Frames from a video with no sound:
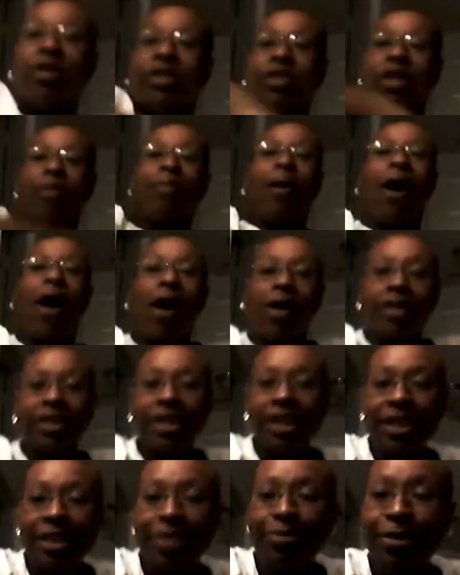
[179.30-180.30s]
saw my
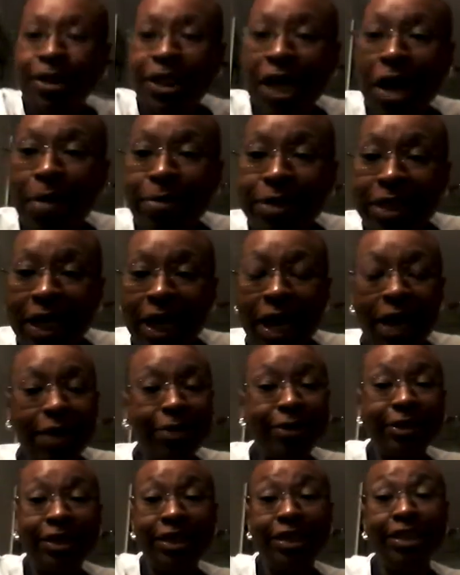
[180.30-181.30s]
ugly pajamas I got
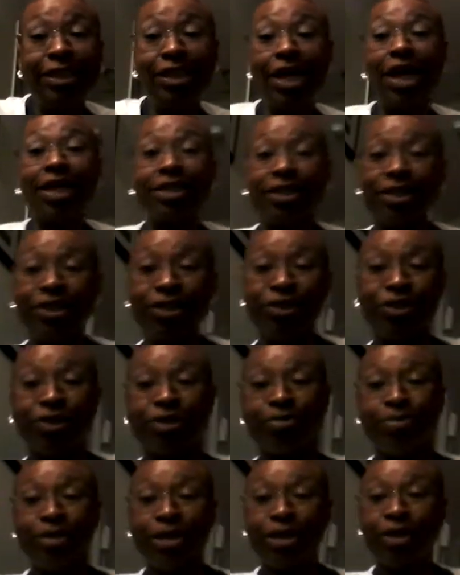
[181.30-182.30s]
on. These actually used to
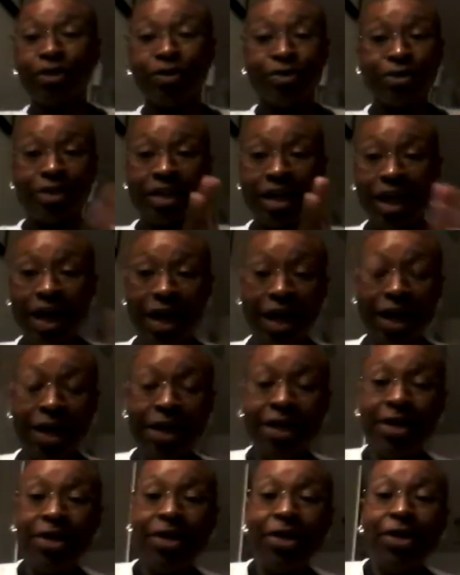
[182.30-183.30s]
be clothes that I
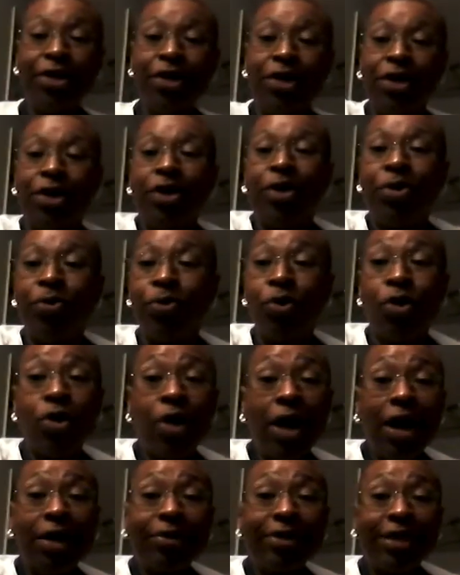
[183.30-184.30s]
wore
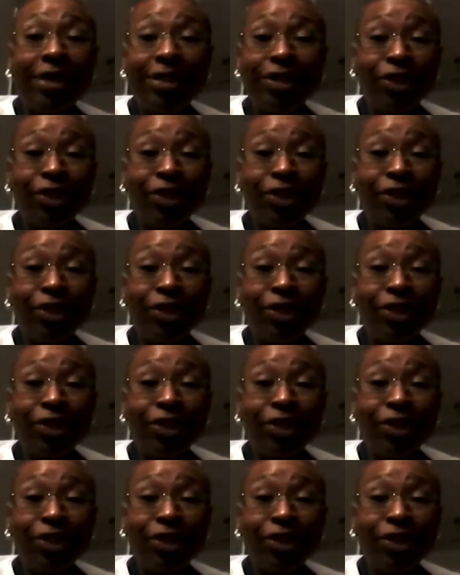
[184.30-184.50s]
out in the